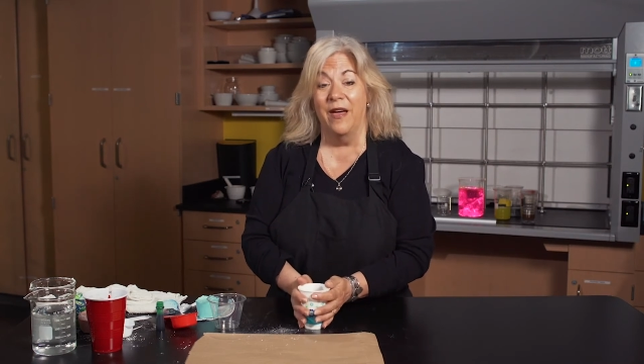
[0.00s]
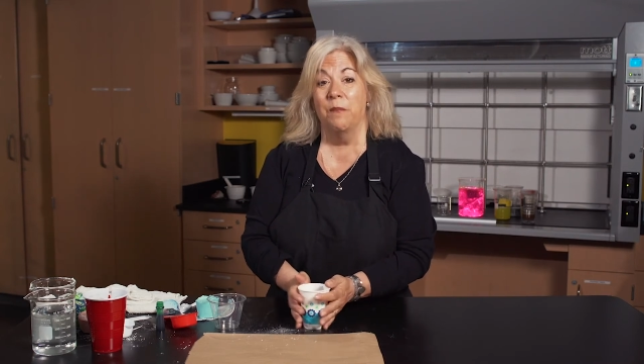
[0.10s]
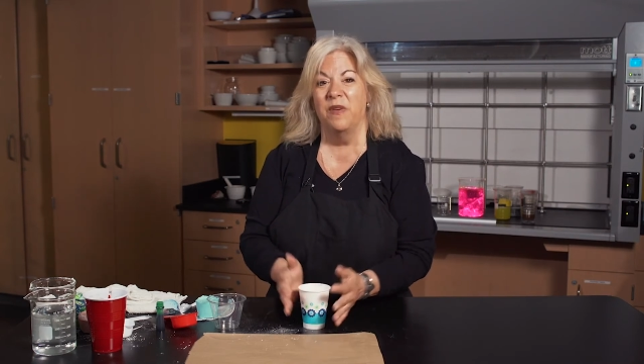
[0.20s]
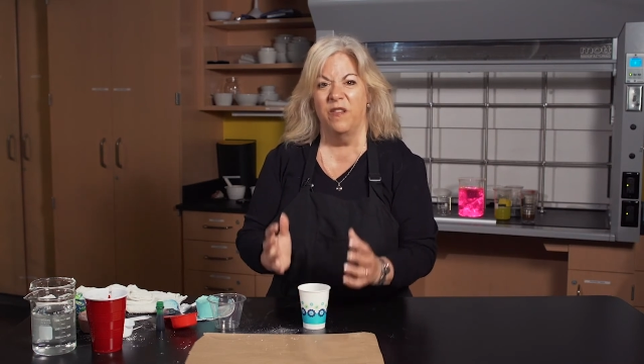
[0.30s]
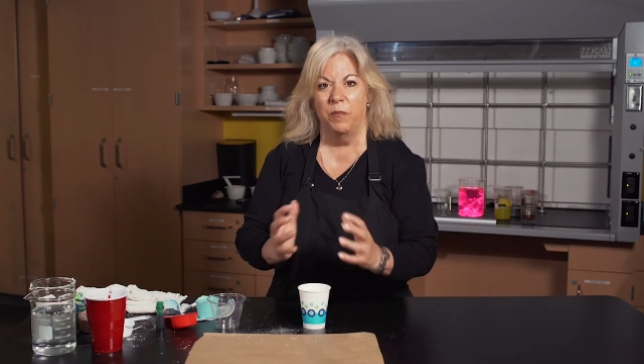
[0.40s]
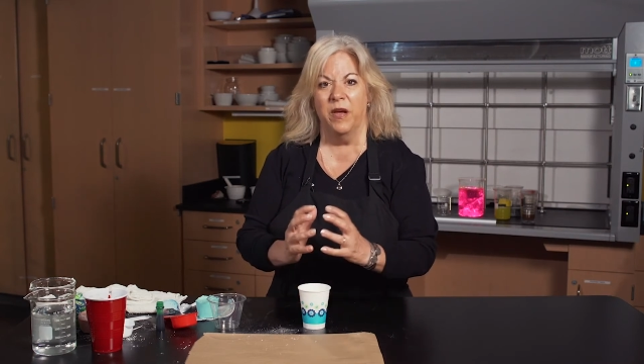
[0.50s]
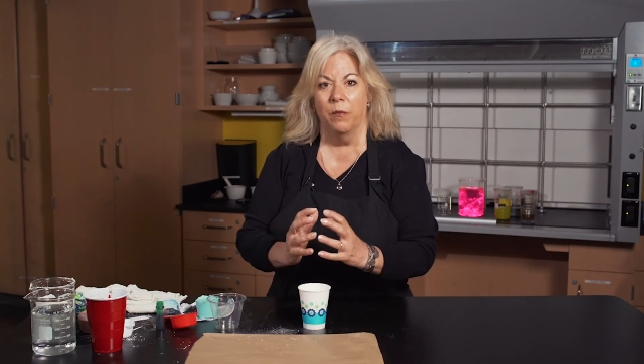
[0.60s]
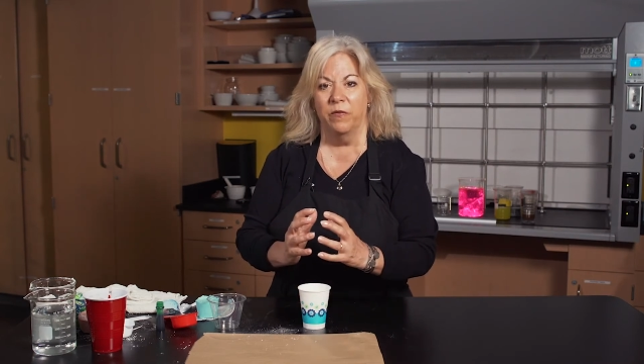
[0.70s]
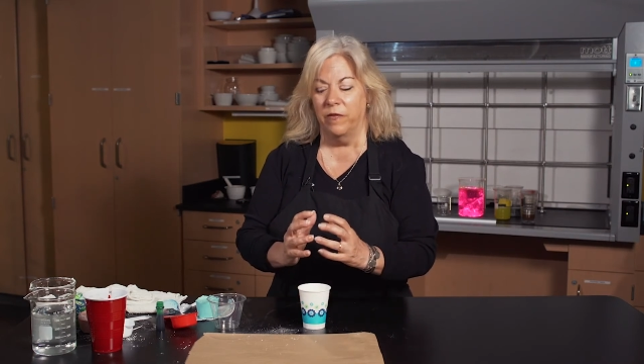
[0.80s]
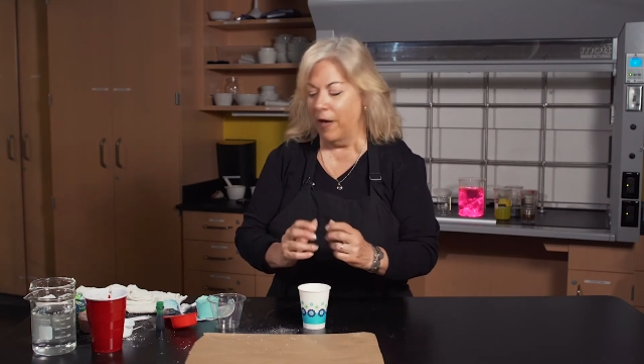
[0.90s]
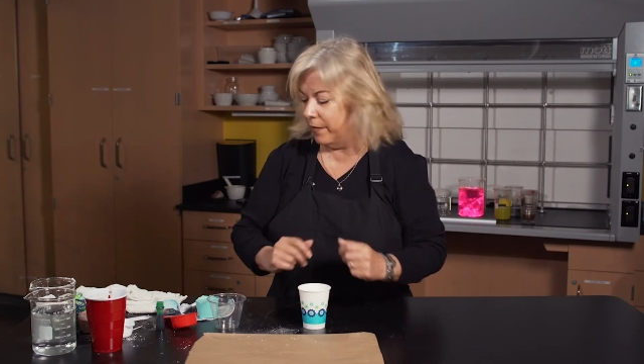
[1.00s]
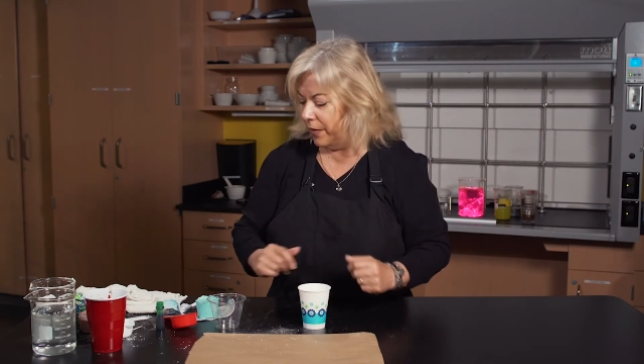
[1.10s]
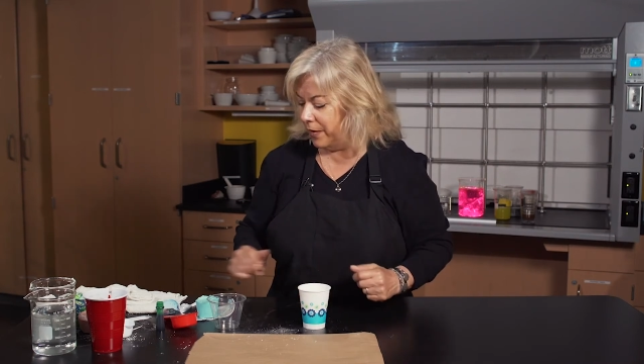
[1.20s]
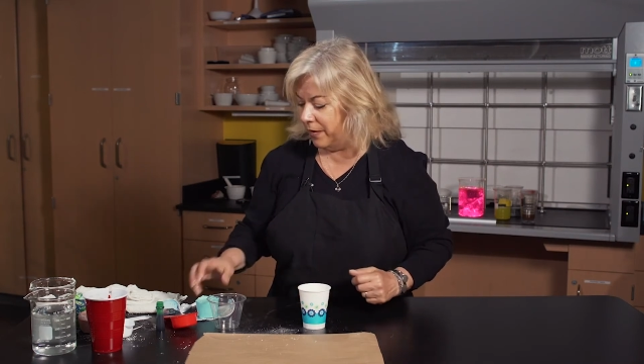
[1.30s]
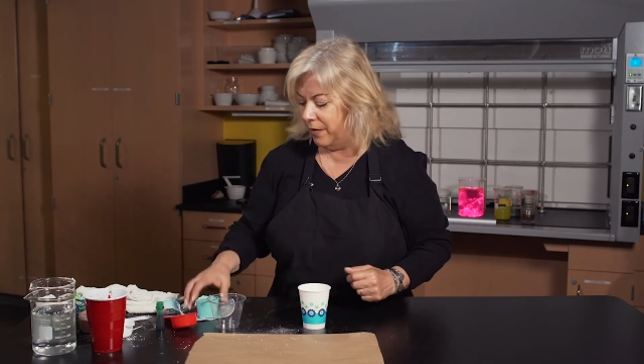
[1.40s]
That means become
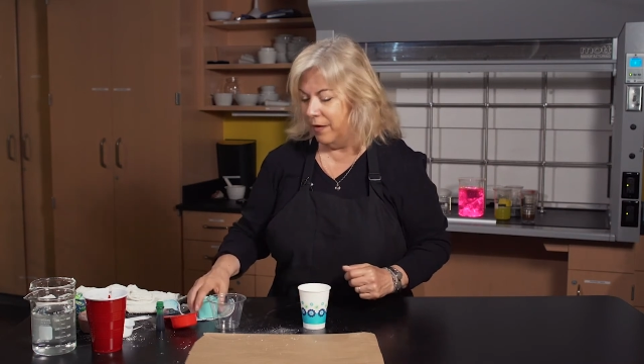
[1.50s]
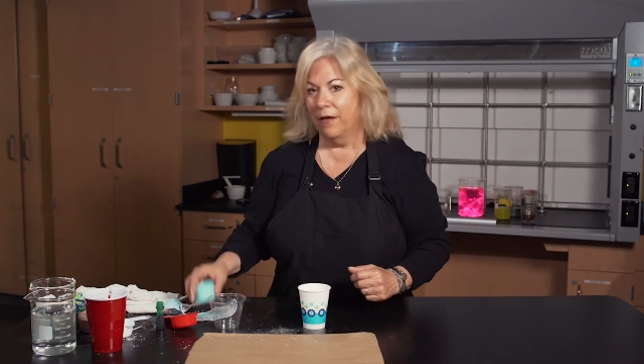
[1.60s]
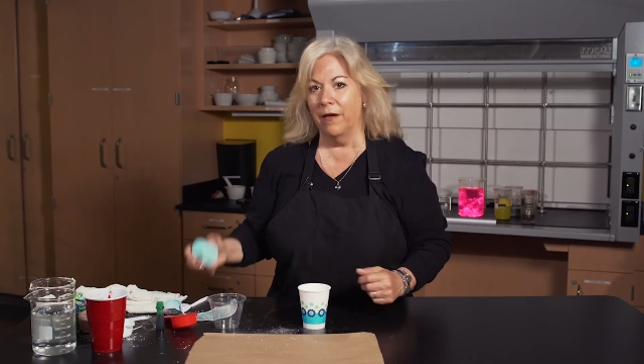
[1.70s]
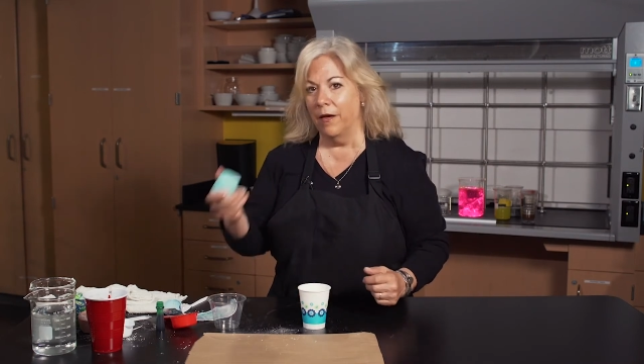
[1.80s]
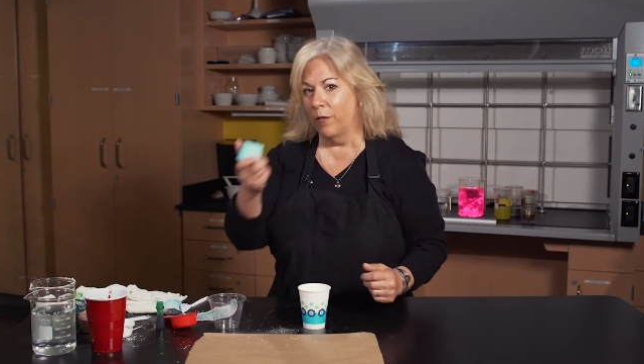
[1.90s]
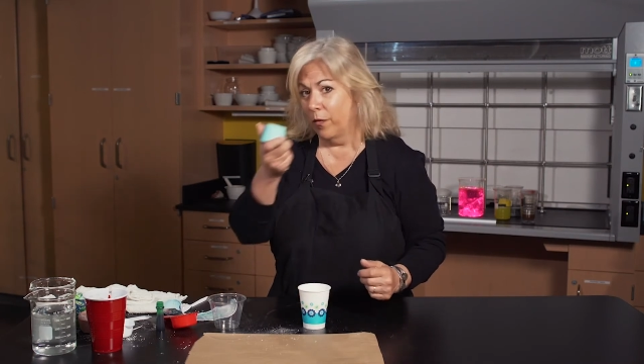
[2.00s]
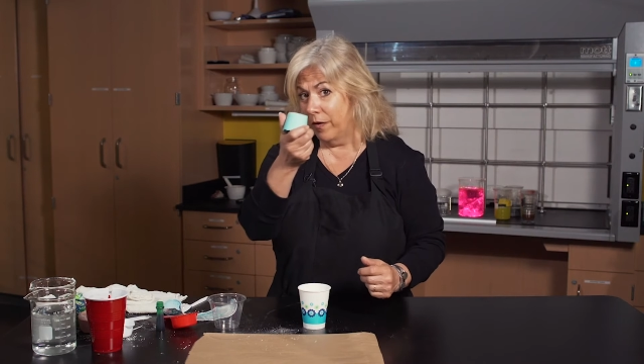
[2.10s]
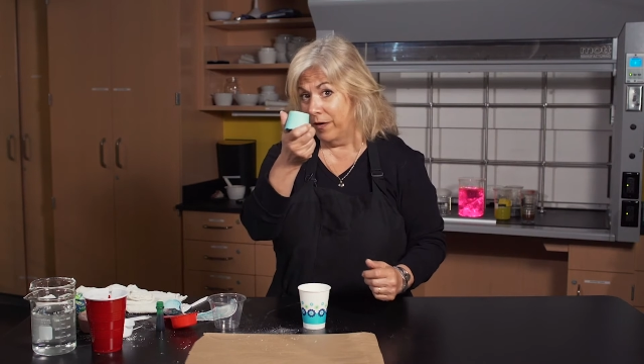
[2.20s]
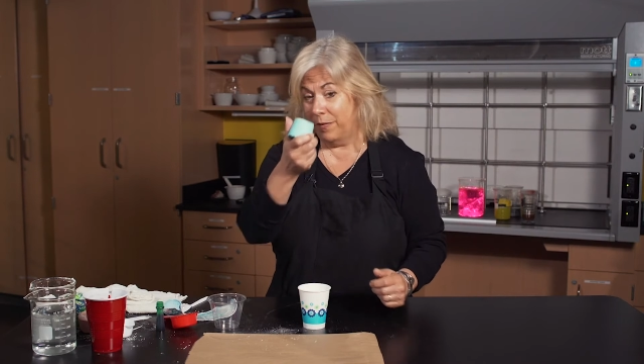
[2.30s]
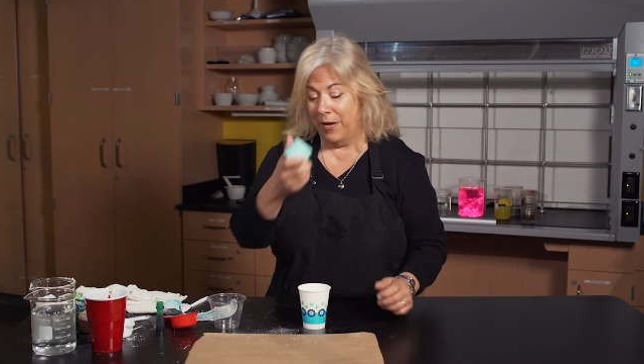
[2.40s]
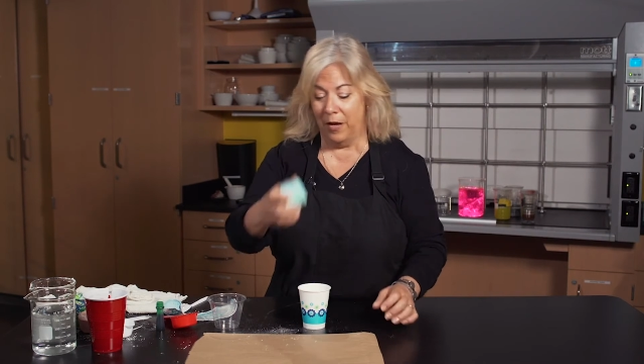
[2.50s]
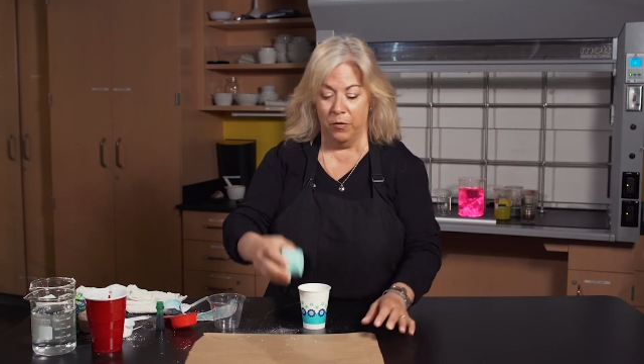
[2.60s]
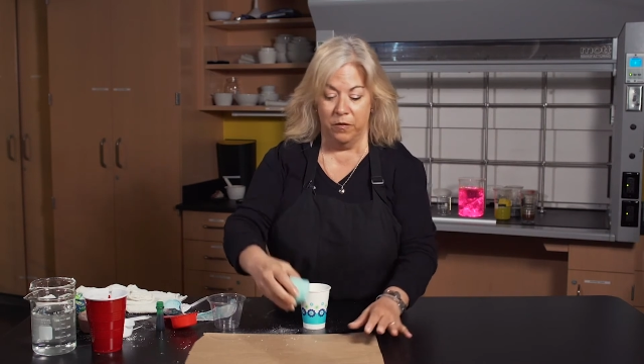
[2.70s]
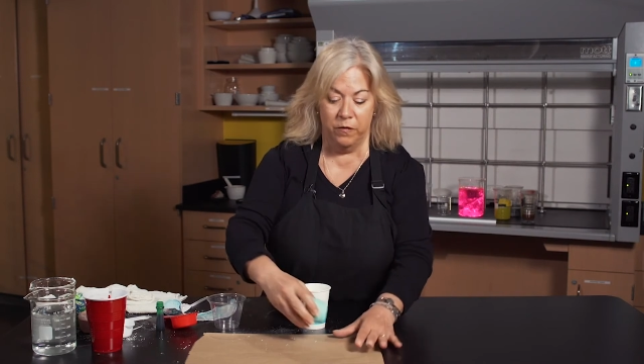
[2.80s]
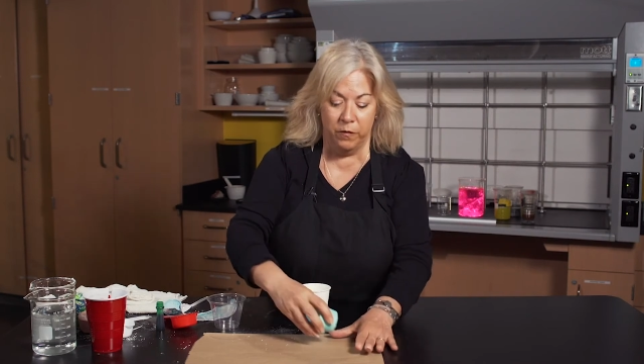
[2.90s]
solid. And we're going to be
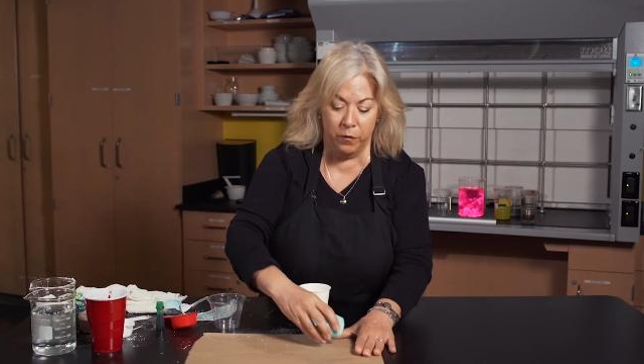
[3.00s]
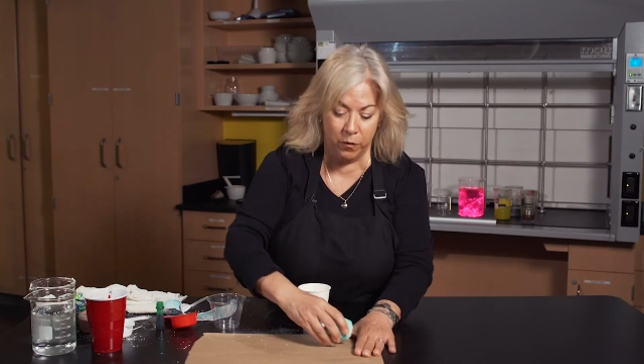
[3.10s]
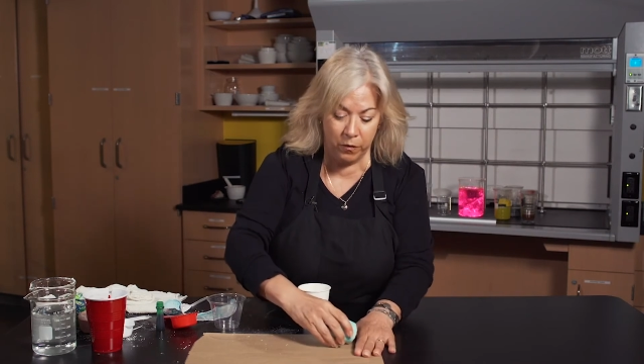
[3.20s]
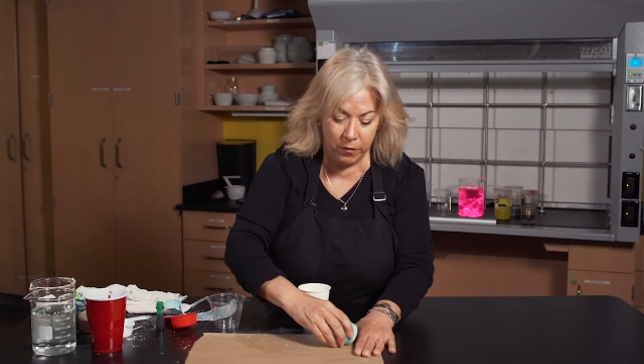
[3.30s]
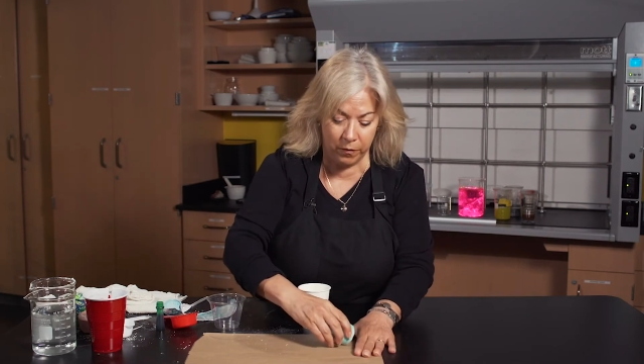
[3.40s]
able to